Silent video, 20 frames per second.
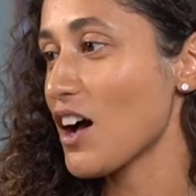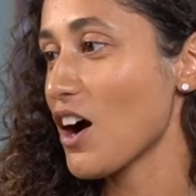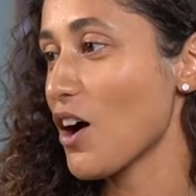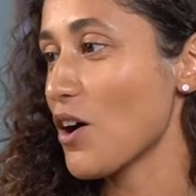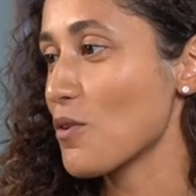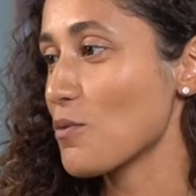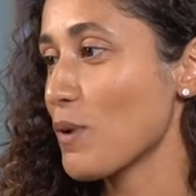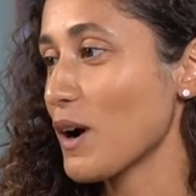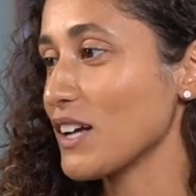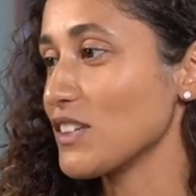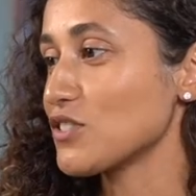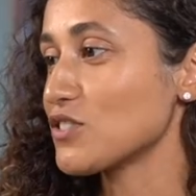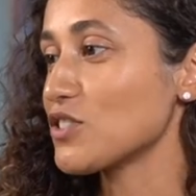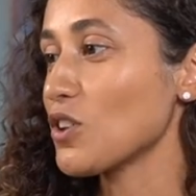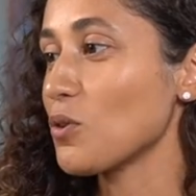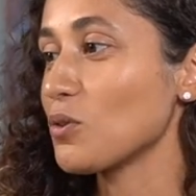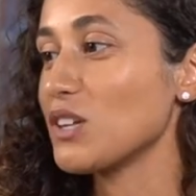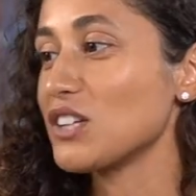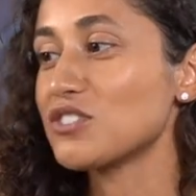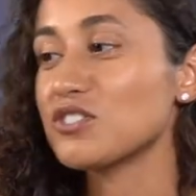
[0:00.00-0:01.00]
All right,
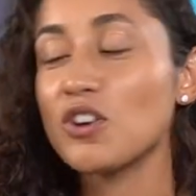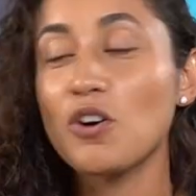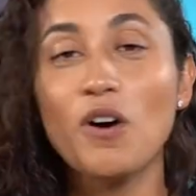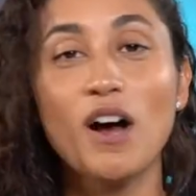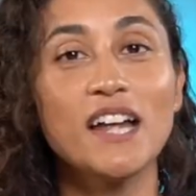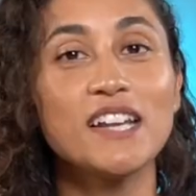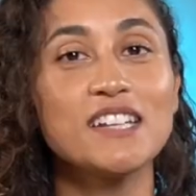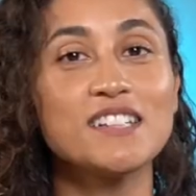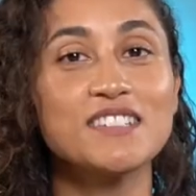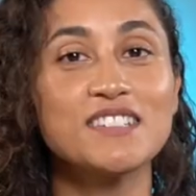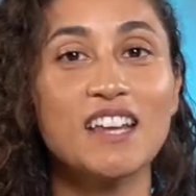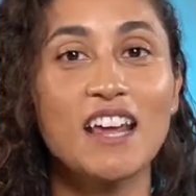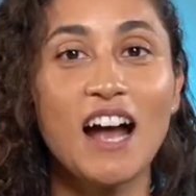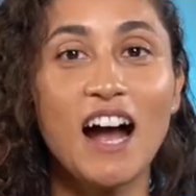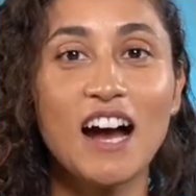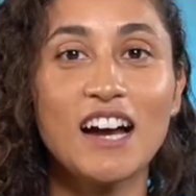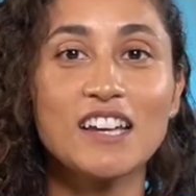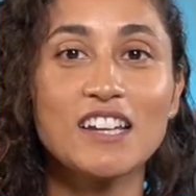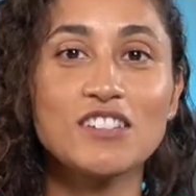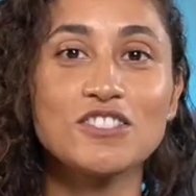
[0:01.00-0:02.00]
so let's go ahead and say
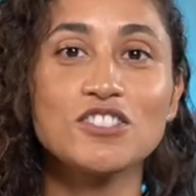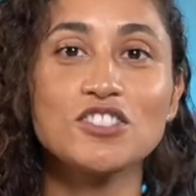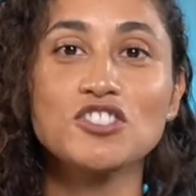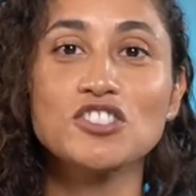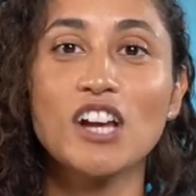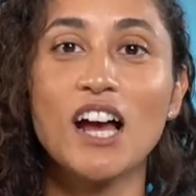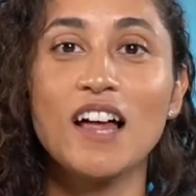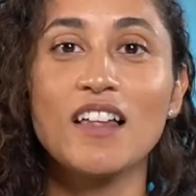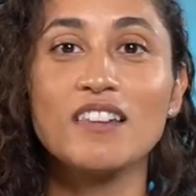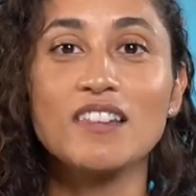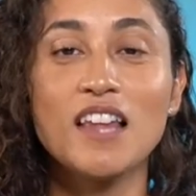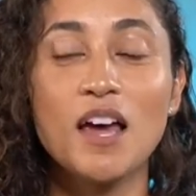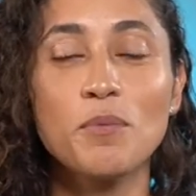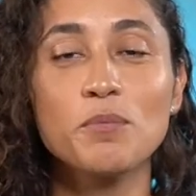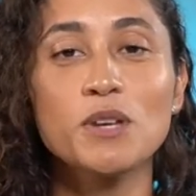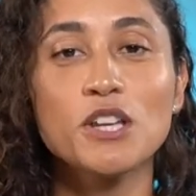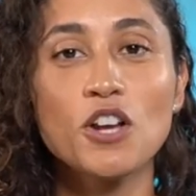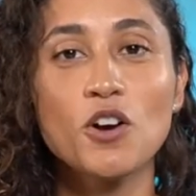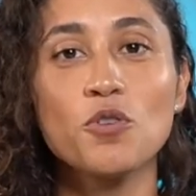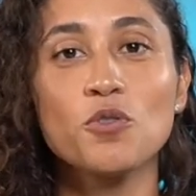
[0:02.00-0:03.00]
hi in the chat. Let
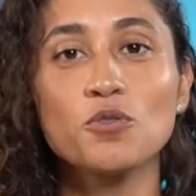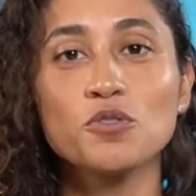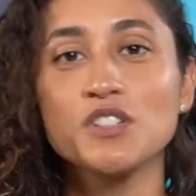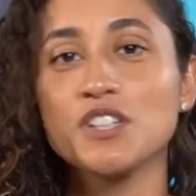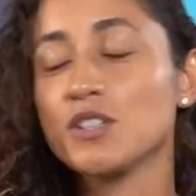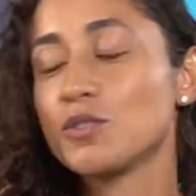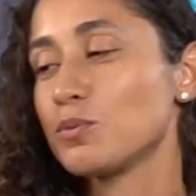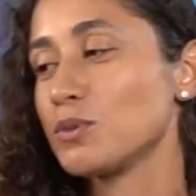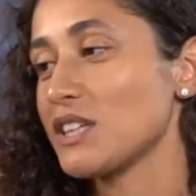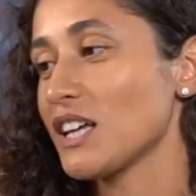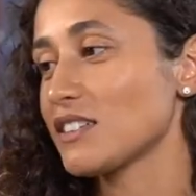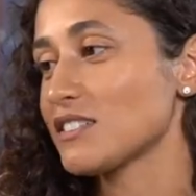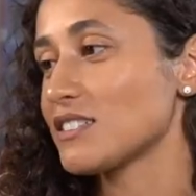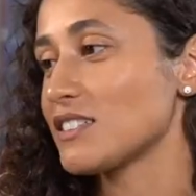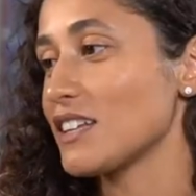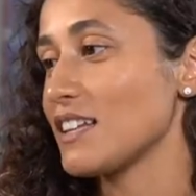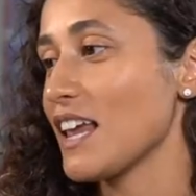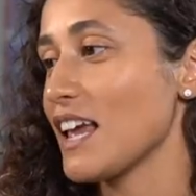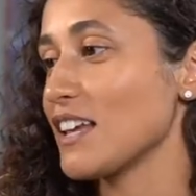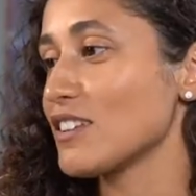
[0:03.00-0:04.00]
me know who's here with us
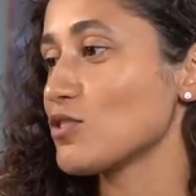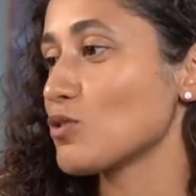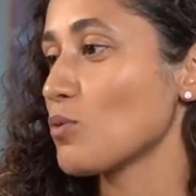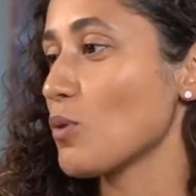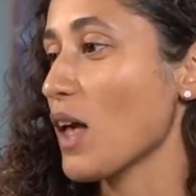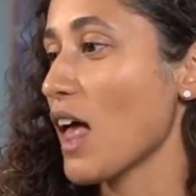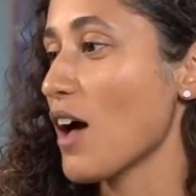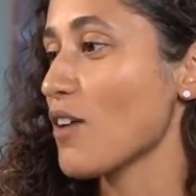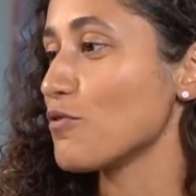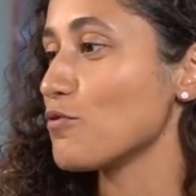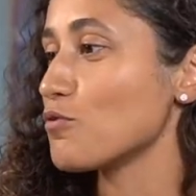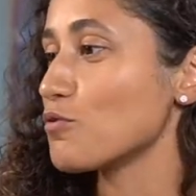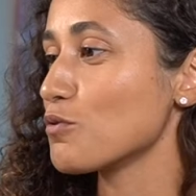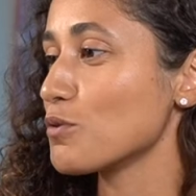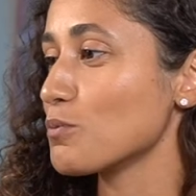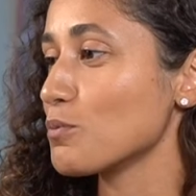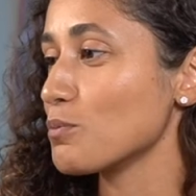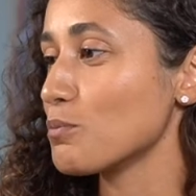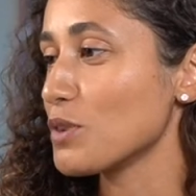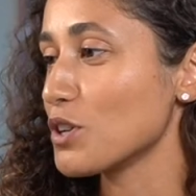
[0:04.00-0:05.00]
today. So we have
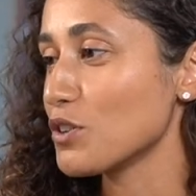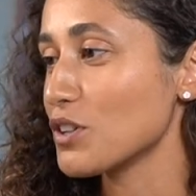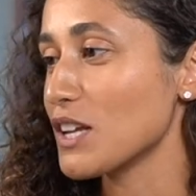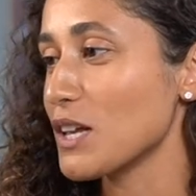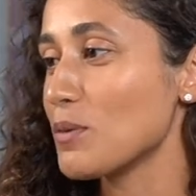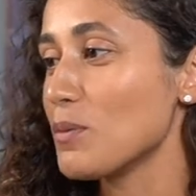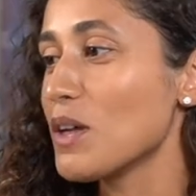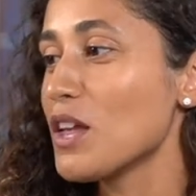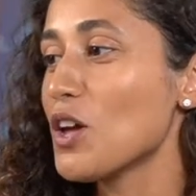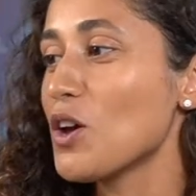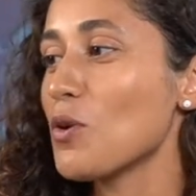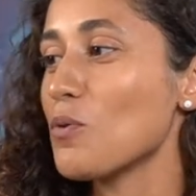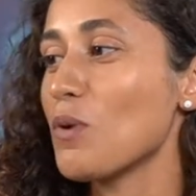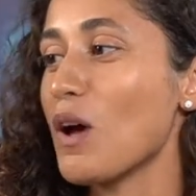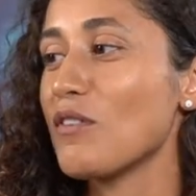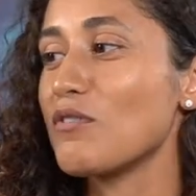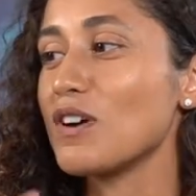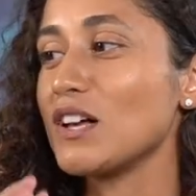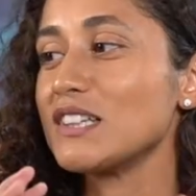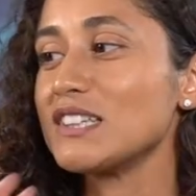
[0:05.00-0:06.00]
Miriam, we
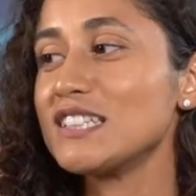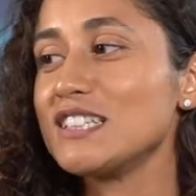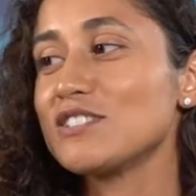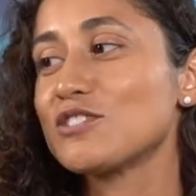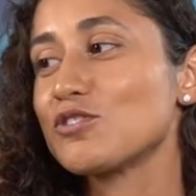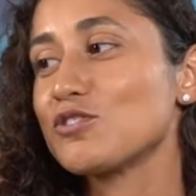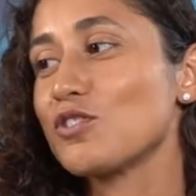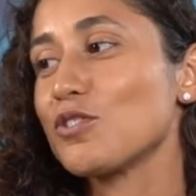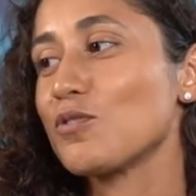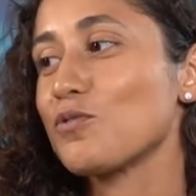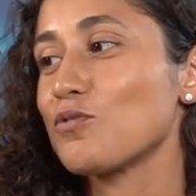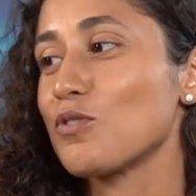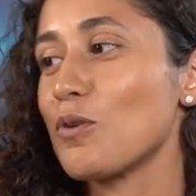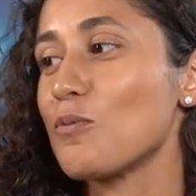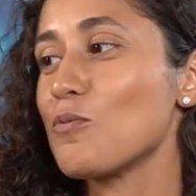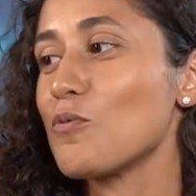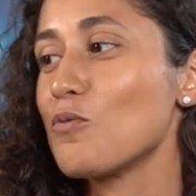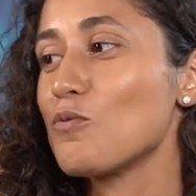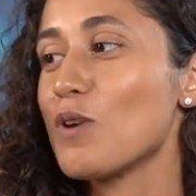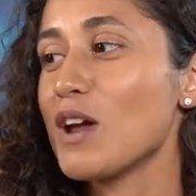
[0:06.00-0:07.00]
have Alessio
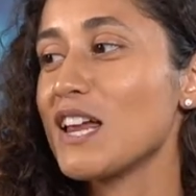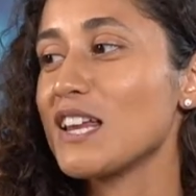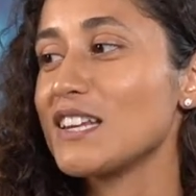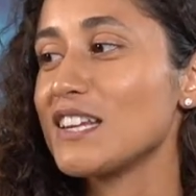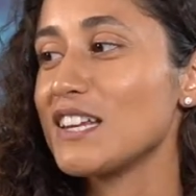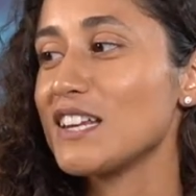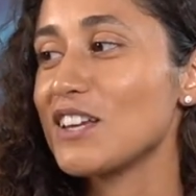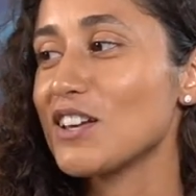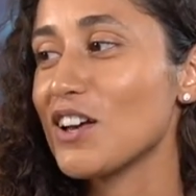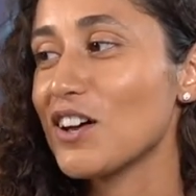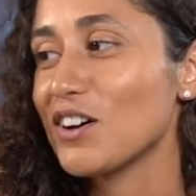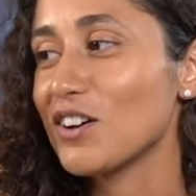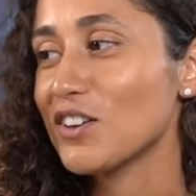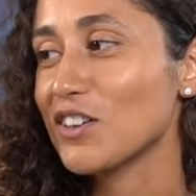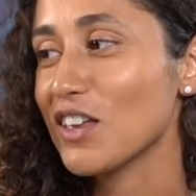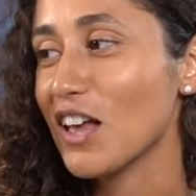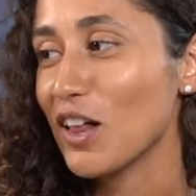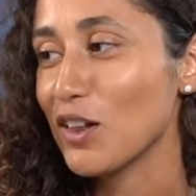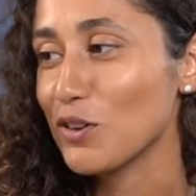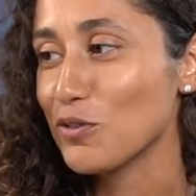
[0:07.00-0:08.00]
from rainy
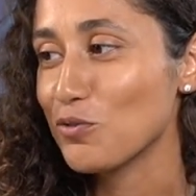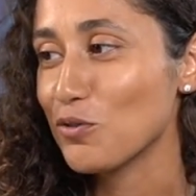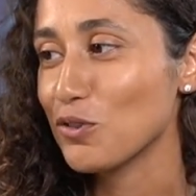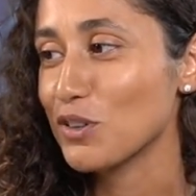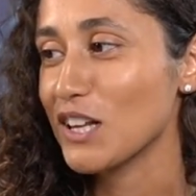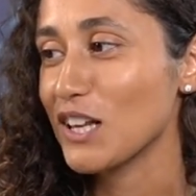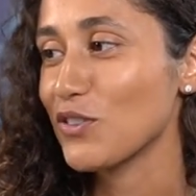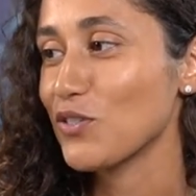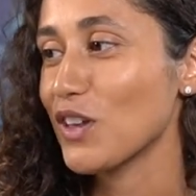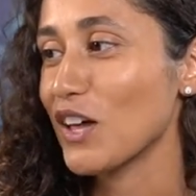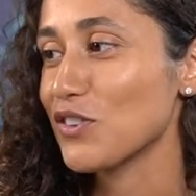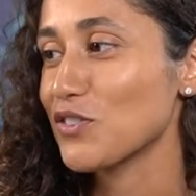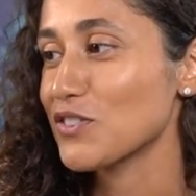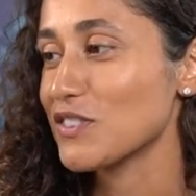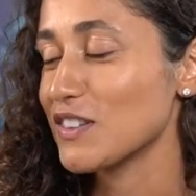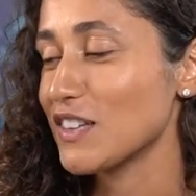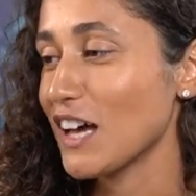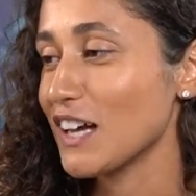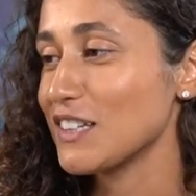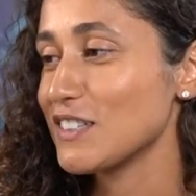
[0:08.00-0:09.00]
California.
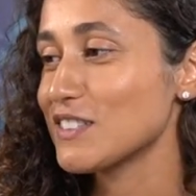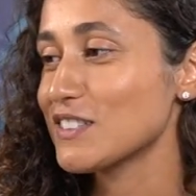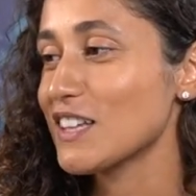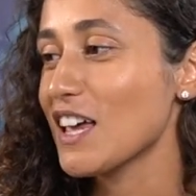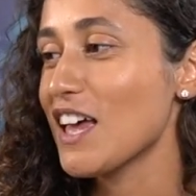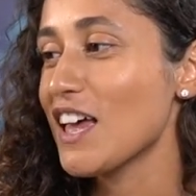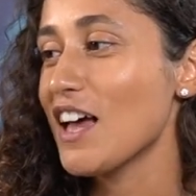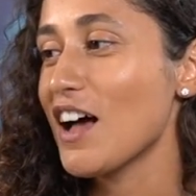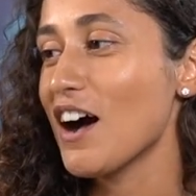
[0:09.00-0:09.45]
That's nice.